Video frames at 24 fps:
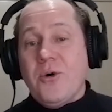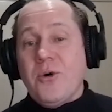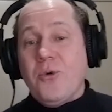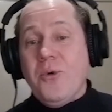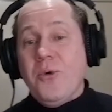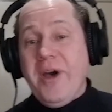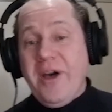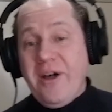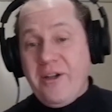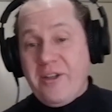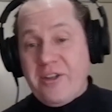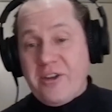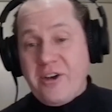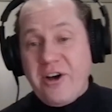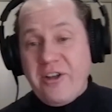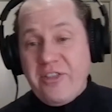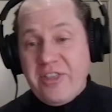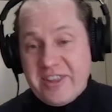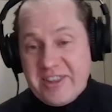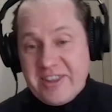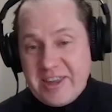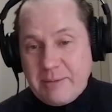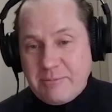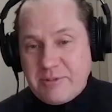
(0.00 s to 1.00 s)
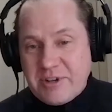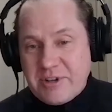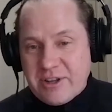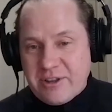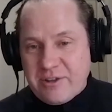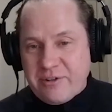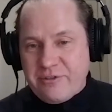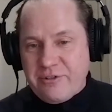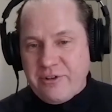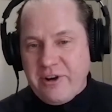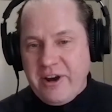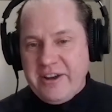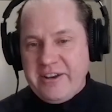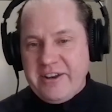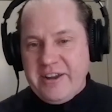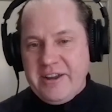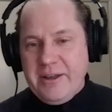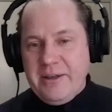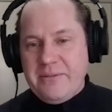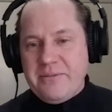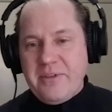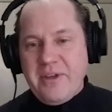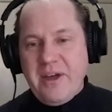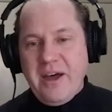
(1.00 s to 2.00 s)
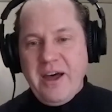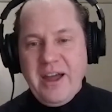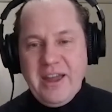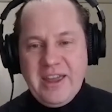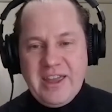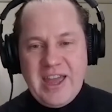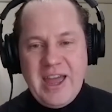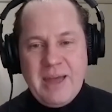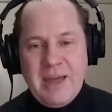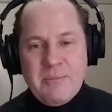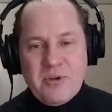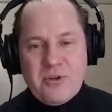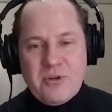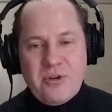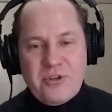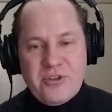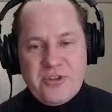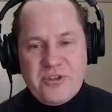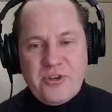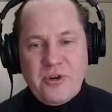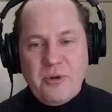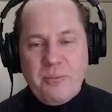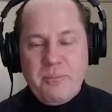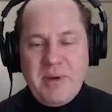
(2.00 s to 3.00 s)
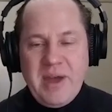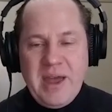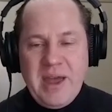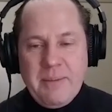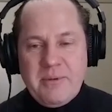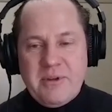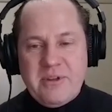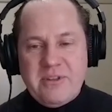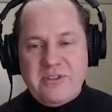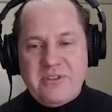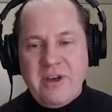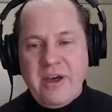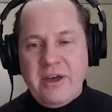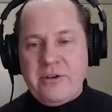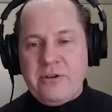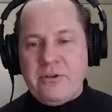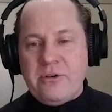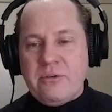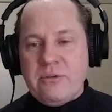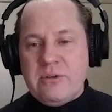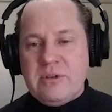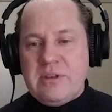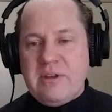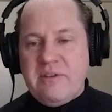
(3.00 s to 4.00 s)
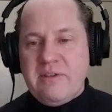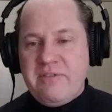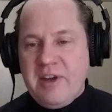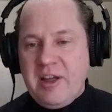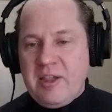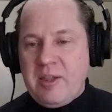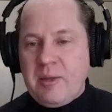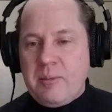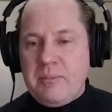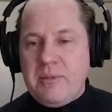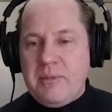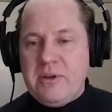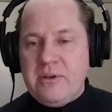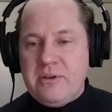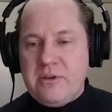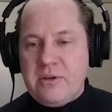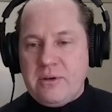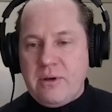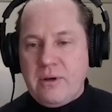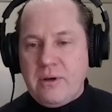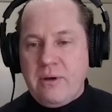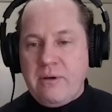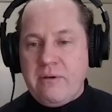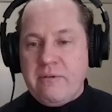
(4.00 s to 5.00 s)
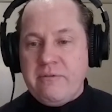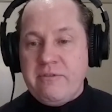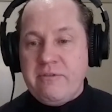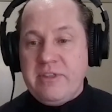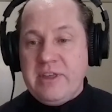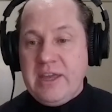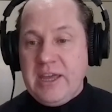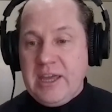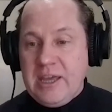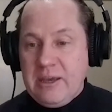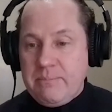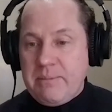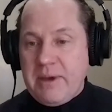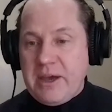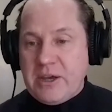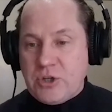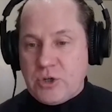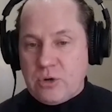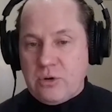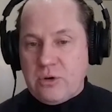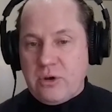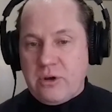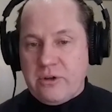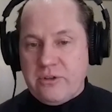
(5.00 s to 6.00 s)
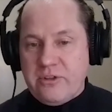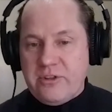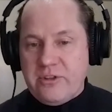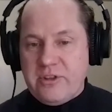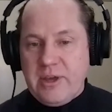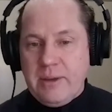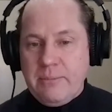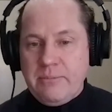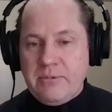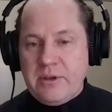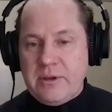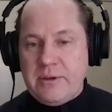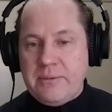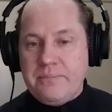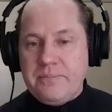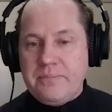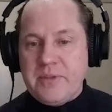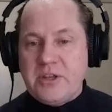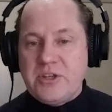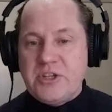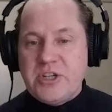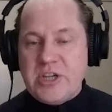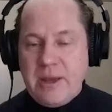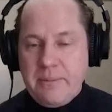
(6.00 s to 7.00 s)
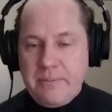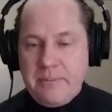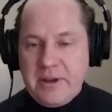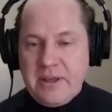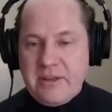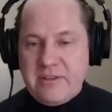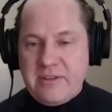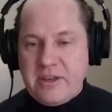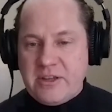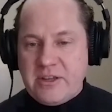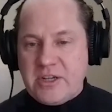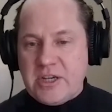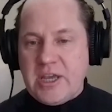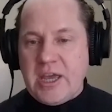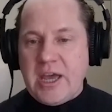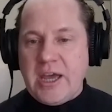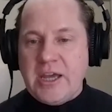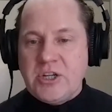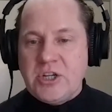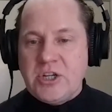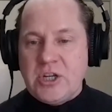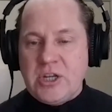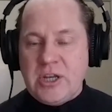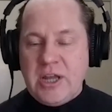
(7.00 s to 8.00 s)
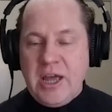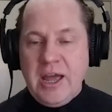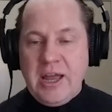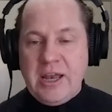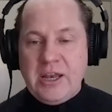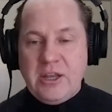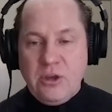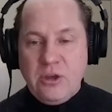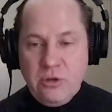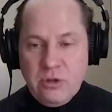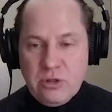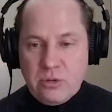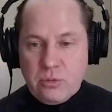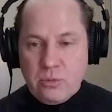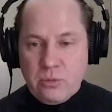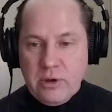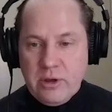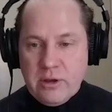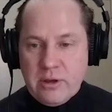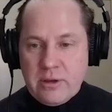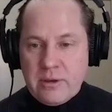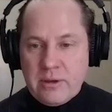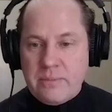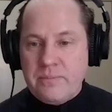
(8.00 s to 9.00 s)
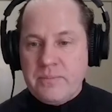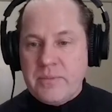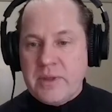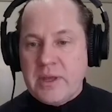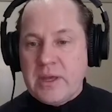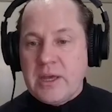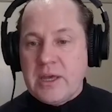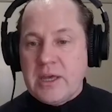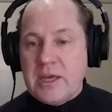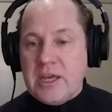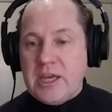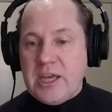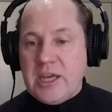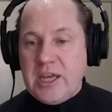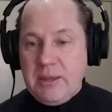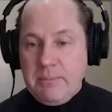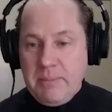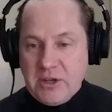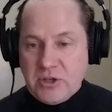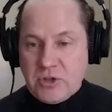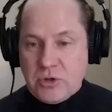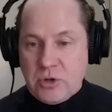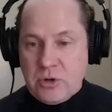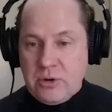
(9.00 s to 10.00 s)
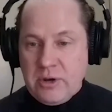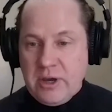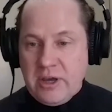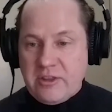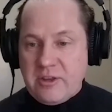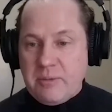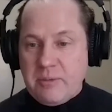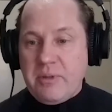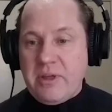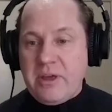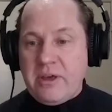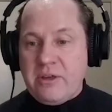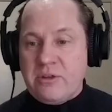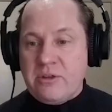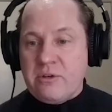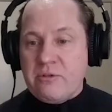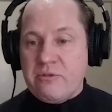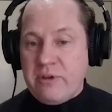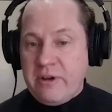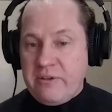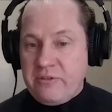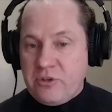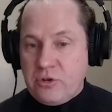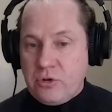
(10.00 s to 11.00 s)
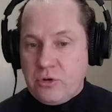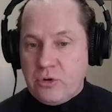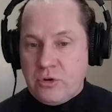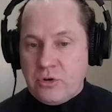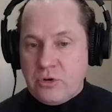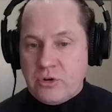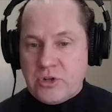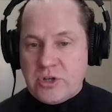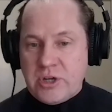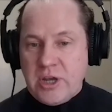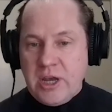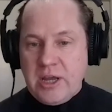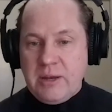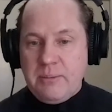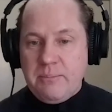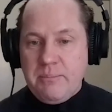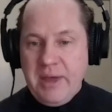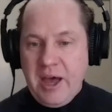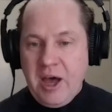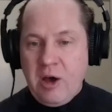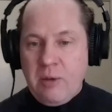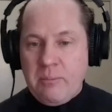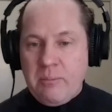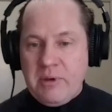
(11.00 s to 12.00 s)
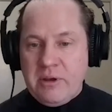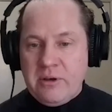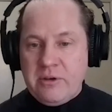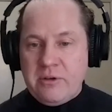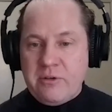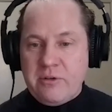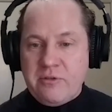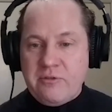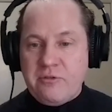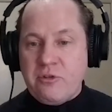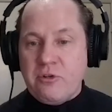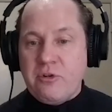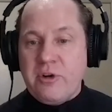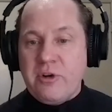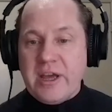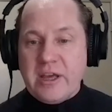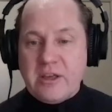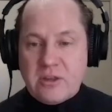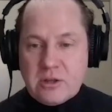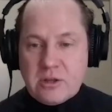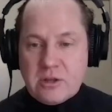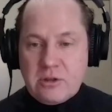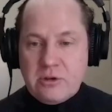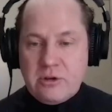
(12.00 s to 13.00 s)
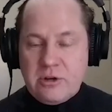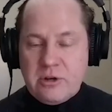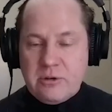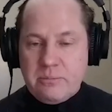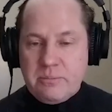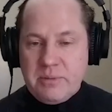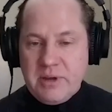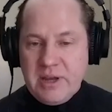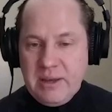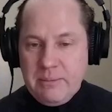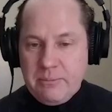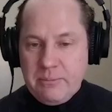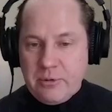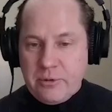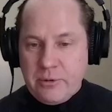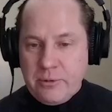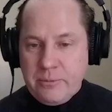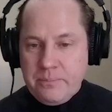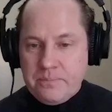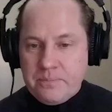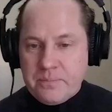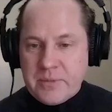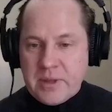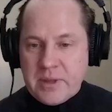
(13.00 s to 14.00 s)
Well, on the subject of writing, I came across your paper titled Development of the Ibasho Concept in Japanese Education and Youth Work, Ibasho as a place of refuge and empowerment for excluded people.